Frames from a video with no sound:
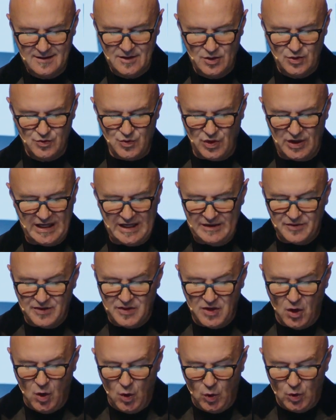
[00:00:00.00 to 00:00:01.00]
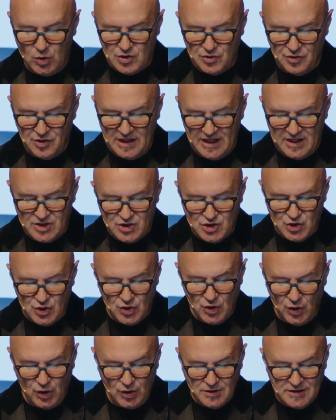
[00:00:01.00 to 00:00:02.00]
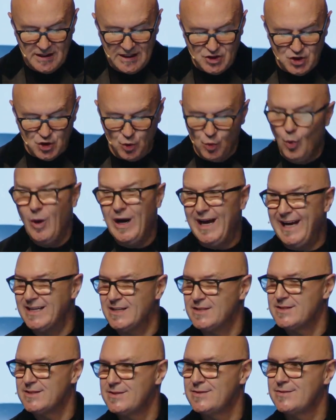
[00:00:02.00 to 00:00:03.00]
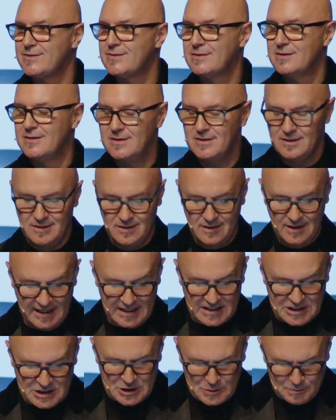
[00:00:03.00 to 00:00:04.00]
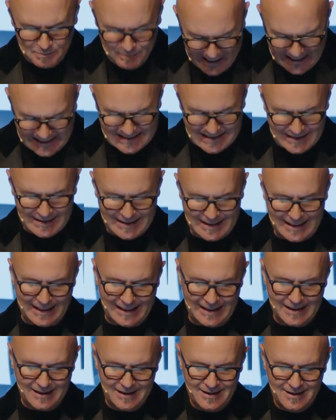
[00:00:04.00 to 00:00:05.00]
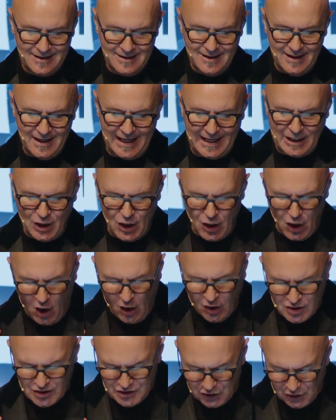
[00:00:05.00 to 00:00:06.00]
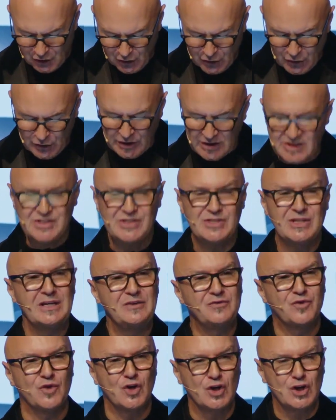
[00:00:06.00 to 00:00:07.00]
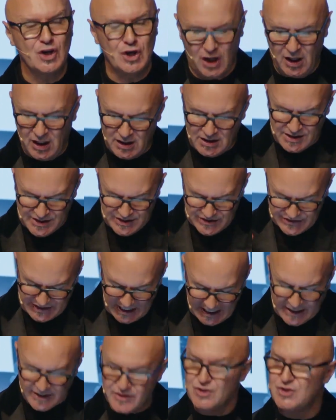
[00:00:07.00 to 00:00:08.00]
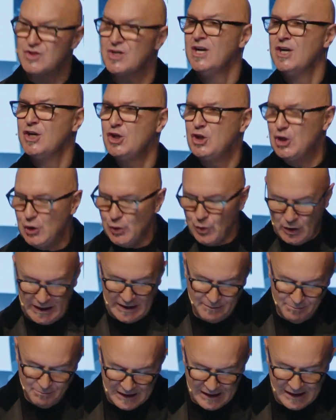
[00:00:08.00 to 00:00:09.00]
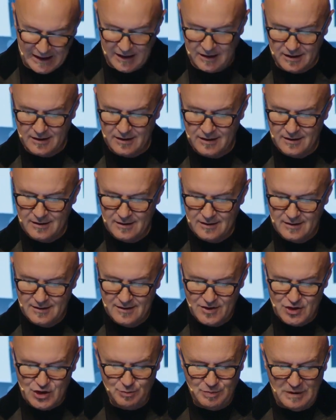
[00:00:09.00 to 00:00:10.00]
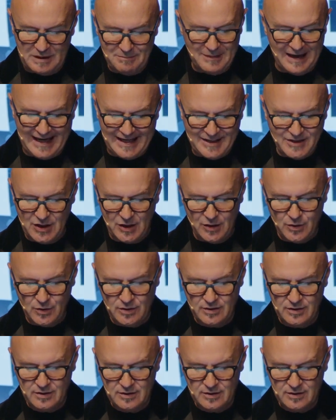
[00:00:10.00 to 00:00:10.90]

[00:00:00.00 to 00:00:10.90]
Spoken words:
for even the whole creation, all nature waits expectantly and longs earnestly for God's sons, you and me, to be made known.